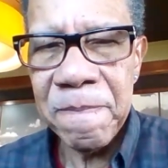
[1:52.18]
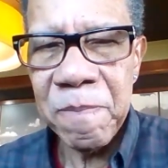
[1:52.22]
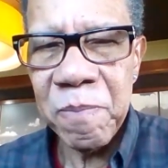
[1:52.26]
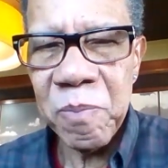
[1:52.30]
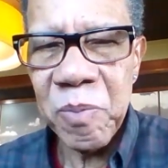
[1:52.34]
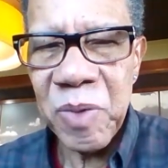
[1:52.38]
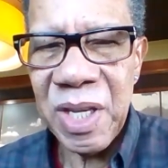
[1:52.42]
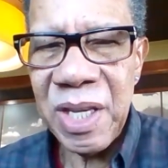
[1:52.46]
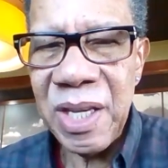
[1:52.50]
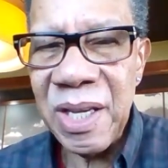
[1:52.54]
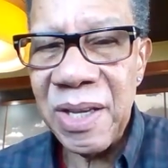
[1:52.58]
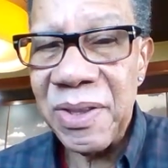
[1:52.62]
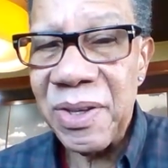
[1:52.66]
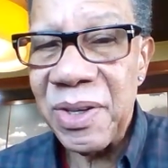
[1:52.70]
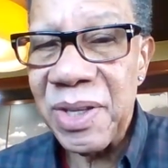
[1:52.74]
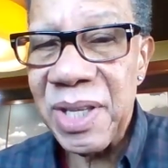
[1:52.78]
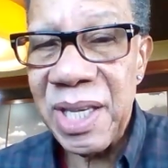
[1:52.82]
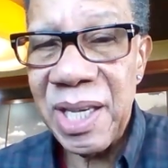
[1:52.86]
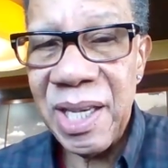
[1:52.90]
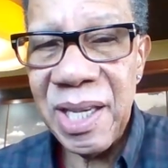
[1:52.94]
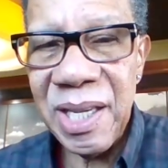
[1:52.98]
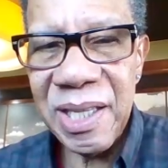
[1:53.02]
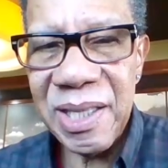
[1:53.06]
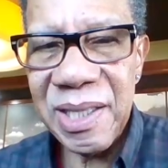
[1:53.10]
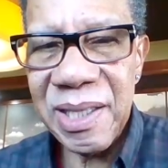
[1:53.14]
the other
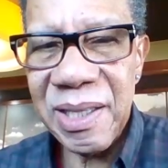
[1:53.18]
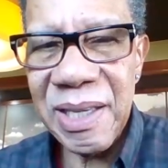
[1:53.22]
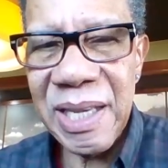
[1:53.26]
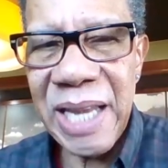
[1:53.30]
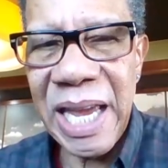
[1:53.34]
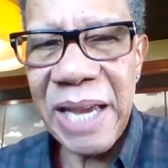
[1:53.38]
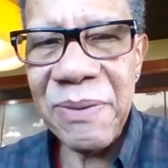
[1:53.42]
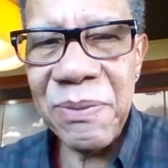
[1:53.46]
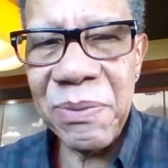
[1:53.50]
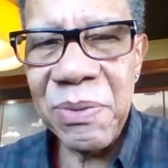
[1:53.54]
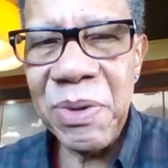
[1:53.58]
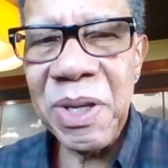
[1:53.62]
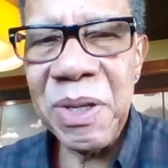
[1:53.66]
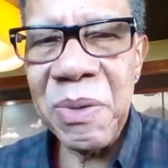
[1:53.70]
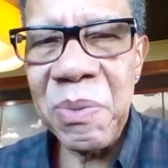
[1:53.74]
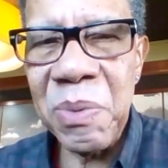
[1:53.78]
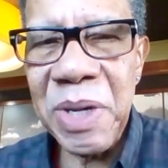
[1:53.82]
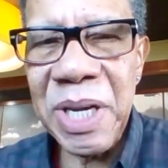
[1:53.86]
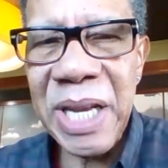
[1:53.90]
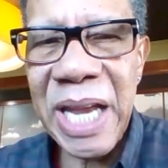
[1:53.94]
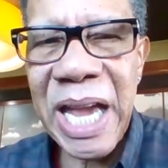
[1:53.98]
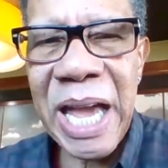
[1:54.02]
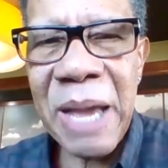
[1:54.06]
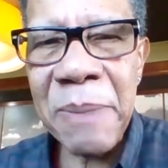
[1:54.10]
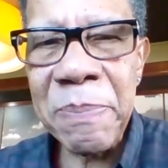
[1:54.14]
kids, like really
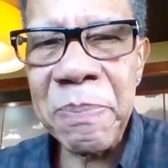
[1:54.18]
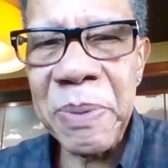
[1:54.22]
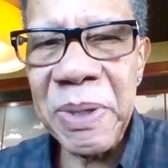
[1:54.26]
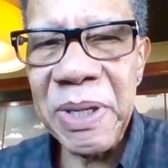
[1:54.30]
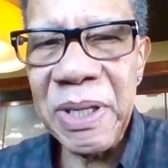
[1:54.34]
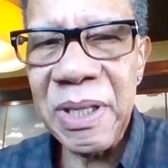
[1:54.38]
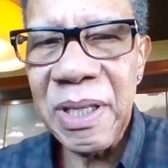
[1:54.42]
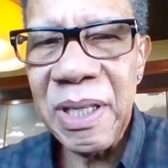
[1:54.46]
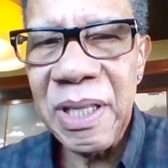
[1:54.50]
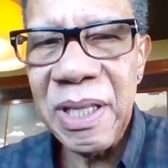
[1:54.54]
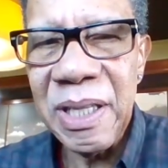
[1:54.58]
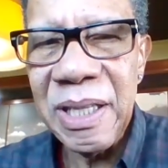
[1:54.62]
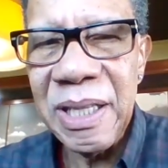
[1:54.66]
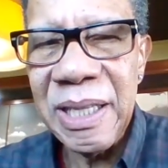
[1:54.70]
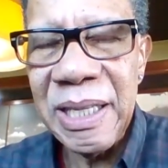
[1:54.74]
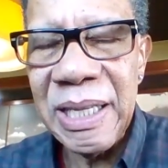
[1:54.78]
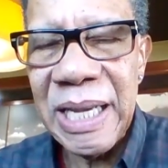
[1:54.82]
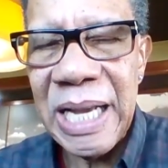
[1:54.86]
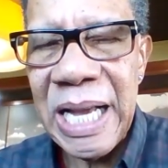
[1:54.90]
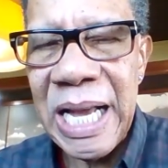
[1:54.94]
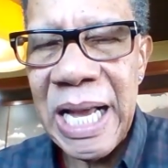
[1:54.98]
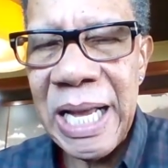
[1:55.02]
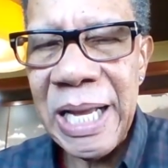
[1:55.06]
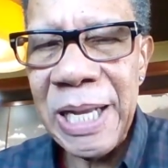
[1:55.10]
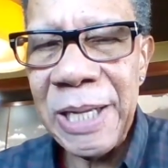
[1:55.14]
what happened.
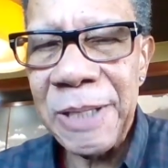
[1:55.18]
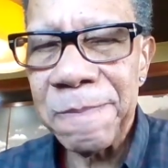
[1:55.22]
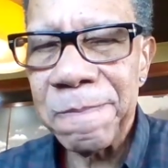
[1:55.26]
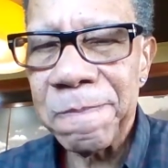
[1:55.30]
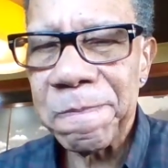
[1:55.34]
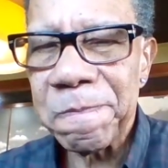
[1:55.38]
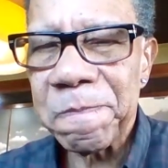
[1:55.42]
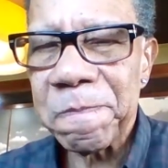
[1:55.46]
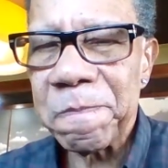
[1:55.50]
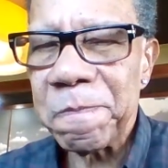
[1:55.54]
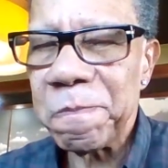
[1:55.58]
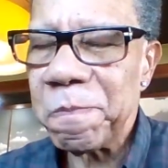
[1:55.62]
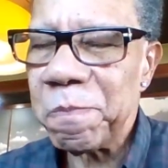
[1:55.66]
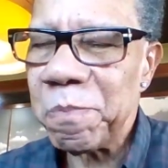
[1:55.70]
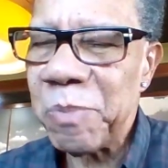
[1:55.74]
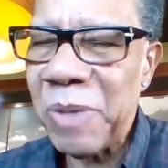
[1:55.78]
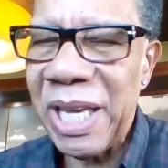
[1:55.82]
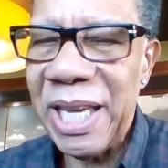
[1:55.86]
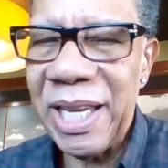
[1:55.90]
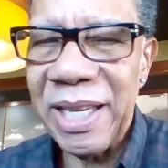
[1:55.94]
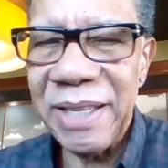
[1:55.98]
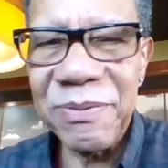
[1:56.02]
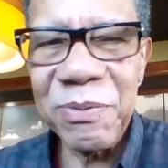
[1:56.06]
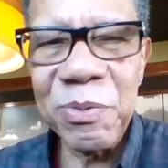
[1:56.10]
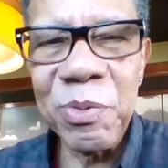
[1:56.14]

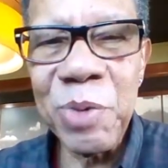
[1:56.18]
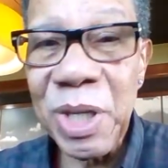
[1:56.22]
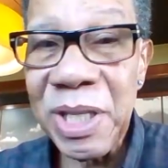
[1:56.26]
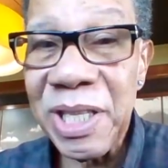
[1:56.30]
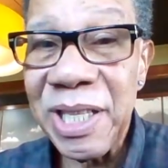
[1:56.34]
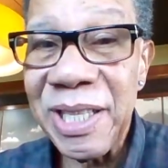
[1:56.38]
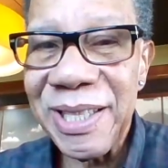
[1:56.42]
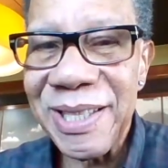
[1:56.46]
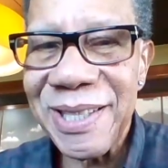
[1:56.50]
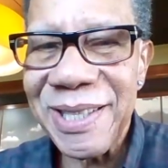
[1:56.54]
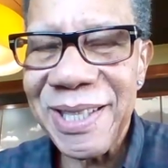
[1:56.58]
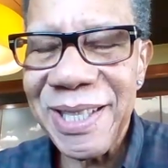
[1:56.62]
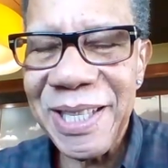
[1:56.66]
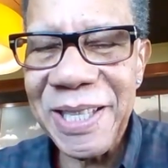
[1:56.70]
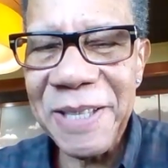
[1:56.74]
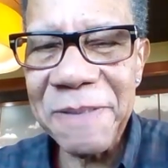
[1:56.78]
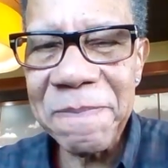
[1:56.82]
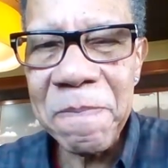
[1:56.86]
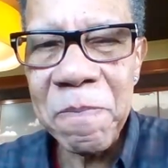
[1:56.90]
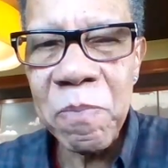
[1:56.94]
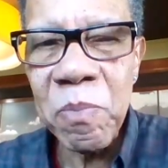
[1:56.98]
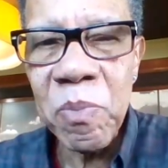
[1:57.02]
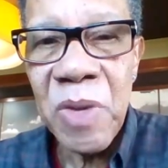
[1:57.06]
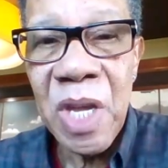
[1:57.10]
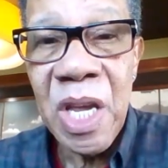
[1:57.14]
Man, really good scene.
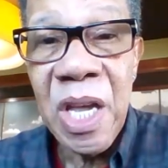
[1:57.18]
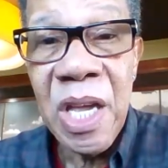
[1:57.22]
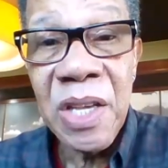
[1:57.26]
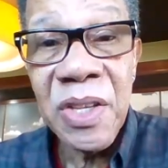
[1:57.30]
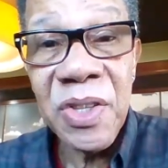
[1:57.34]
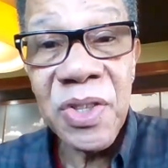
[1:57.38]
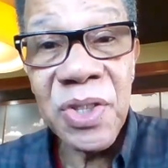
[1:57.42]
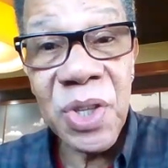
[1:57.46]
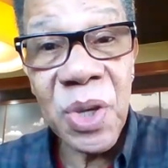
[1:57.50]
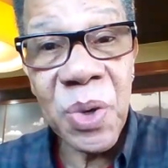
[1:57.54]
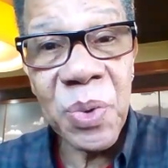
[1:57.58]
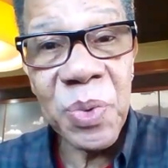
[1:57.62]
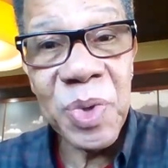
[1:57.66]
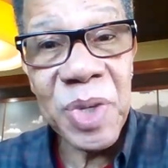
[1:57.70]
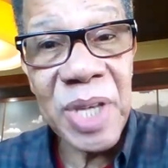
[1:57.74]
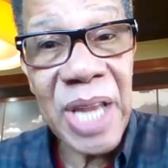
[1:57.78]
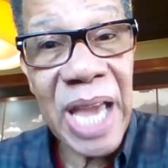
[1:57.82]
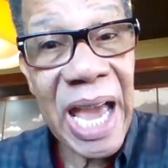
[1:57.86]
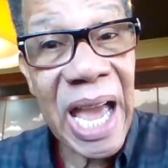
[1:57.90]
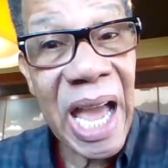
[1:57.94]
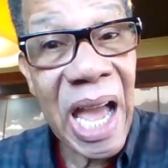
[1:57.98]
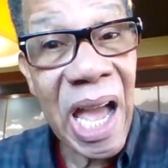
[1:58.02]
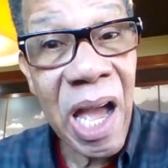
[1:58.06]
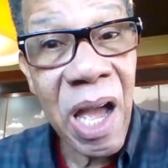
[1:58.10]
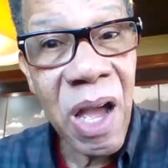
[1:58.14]
So
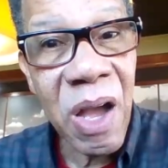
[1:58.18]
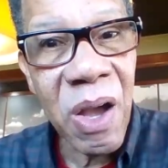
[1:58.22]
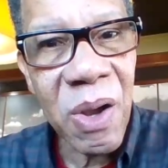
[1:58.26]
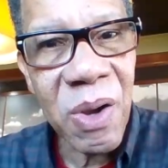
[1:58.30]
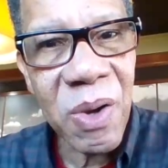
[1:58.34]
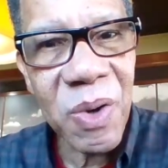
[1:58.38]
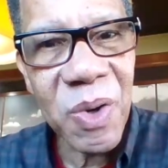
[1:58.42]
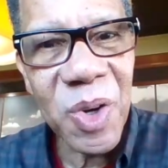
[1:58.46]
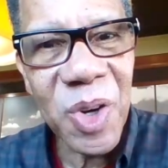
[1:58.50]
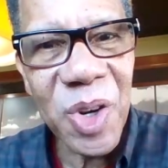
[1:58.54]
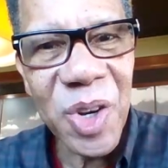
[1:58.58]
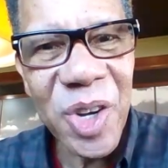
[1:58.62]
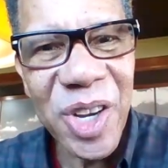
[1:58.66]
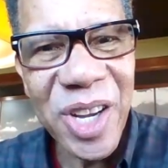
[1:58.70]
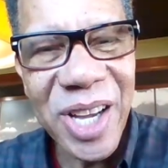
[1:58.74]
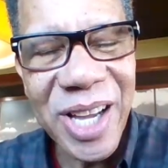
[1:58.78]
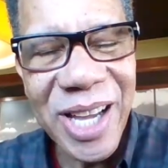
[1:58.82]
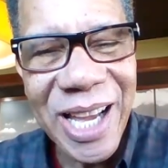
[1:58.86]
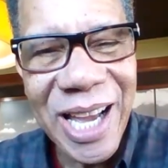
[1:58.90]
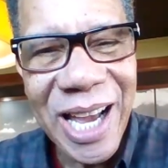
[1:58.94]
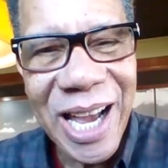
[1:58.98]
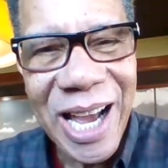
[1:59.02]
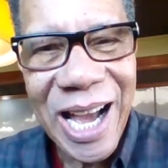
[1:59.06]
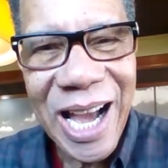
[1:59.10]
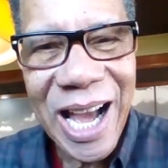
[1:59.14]
now
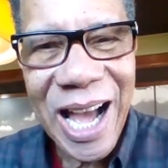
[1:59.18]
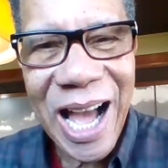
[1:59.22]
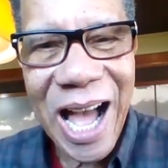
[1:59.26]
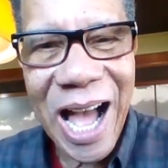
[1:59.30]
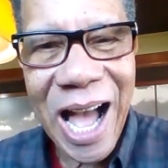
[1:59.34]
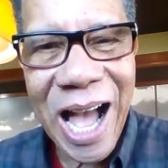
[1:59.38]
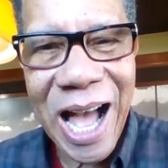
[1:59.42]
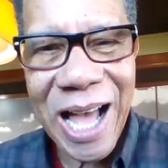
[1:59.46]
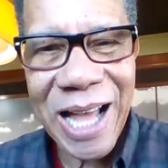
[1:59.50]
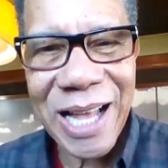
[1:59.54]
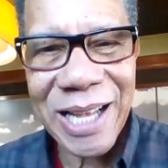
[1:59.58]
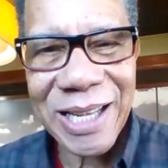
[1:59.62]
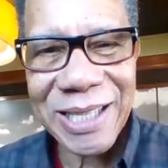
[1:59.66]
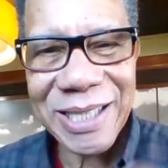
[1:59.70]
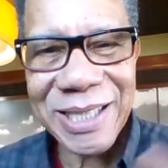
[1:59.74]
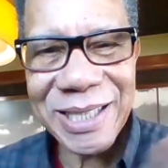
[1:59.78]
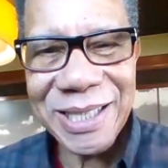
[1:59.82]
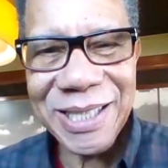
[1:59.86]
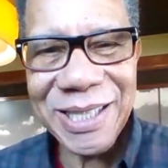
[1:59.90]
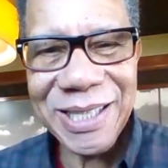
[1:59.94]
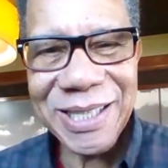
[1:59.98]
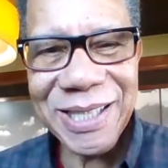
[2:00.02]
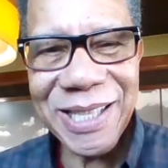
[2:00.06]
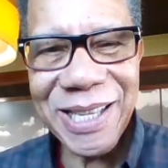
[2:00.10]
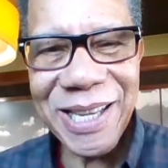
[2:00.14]
Ox
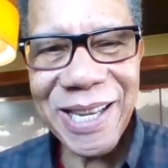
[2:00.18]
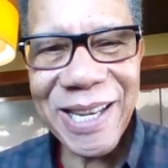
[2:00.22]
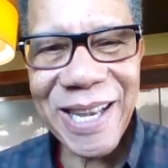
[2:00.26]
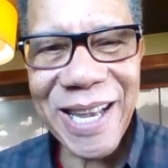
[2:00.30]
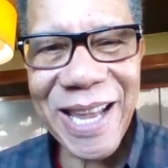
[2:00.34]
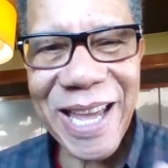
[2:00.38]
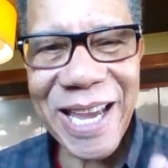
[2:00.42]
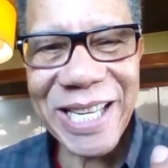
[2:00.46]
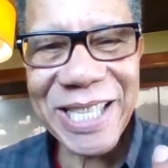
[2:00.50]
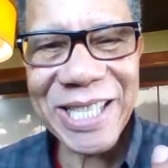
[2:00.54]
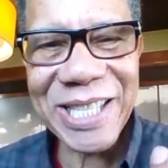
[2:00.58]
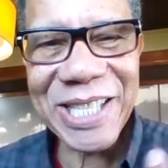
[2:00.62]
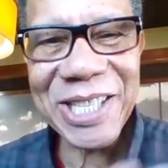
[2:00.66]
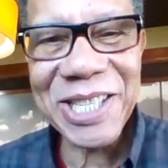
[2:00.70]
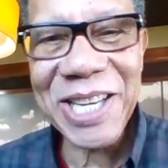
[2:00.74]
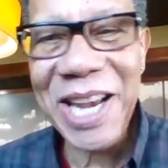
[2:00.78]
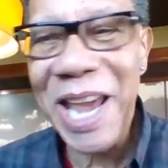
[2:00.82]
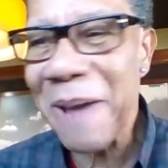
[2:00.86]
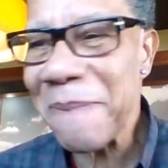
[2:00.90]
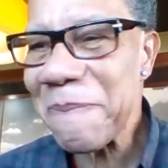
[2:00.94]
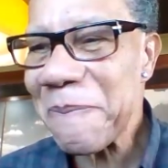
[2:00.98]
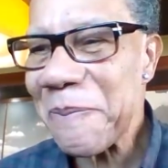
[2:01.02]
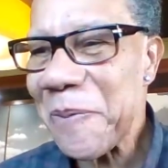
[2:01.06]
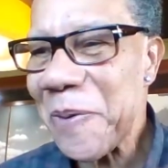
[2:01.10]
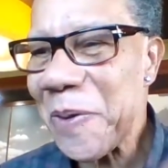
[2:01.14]
is in like
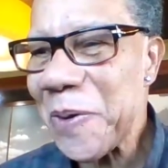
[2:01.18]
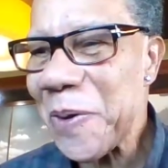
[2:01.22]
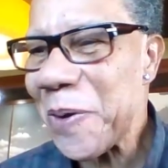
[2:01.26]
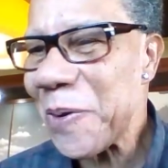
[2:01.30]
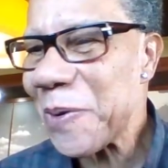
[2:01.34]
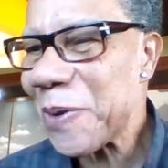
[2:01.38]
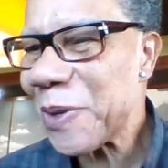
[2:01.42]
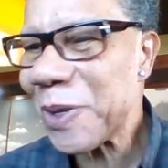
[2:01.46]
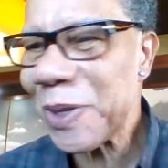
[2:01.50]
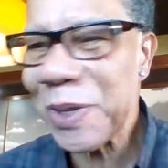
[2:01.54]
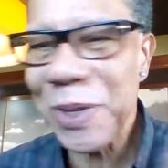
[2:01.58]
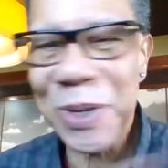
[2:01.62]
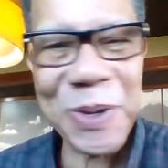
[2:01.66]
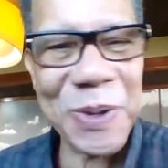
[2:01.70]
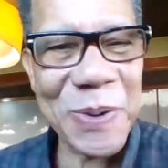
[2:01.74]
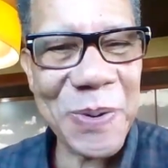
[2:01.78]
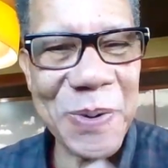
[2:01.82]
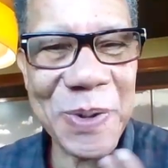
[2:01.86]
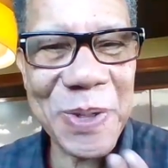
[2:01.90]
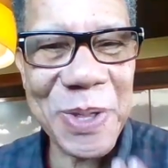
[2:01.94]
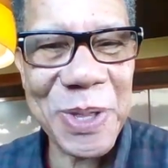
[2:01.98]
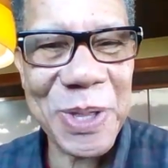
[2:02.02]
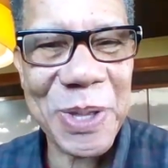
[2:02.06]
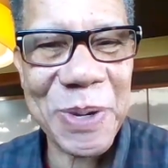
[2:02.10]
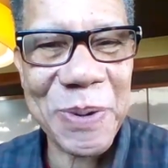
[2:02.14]
chapter 2
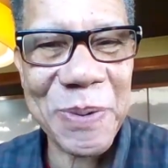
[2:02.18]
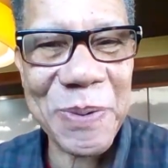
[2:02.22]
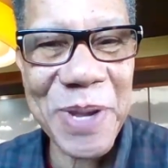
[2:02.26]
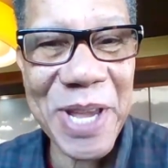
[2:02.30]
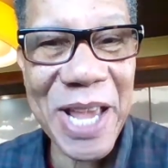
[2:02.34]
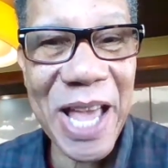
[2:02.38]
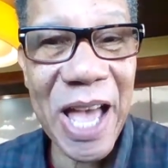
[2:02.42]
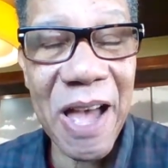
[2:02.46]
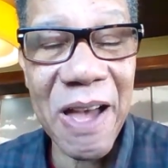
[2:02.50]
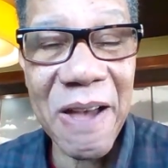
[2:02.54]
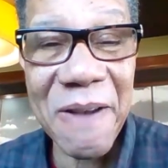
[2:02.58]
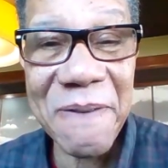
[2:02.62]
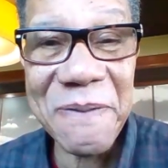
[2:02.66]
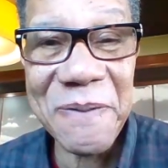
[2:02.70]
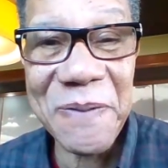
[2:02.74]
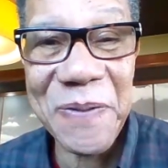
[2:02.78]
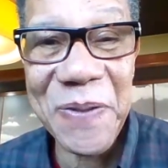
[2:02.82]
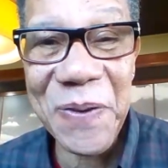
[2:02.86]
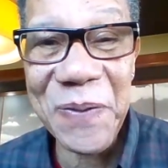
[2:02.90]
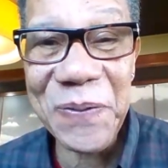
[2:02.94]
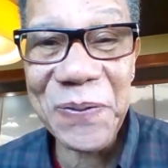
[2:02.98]
and 3 of